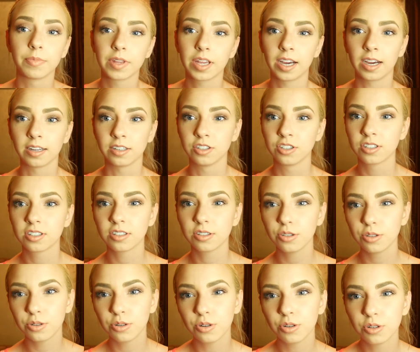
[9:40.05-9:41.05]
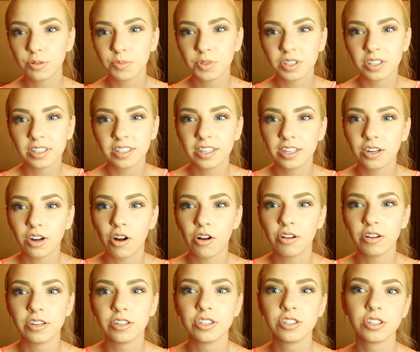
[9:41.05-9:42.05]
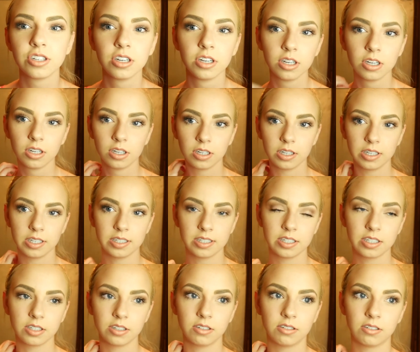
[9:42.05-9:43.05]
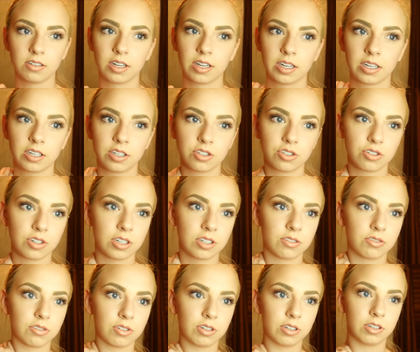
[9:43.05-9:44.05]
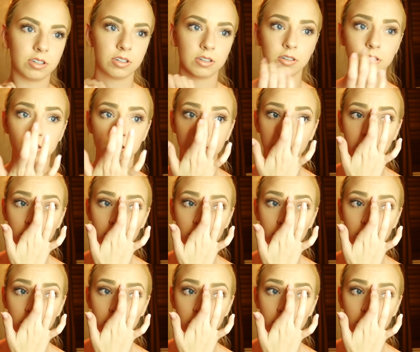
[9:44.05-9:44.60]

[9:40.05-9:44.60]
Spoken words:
at just a local community college until I can transfer in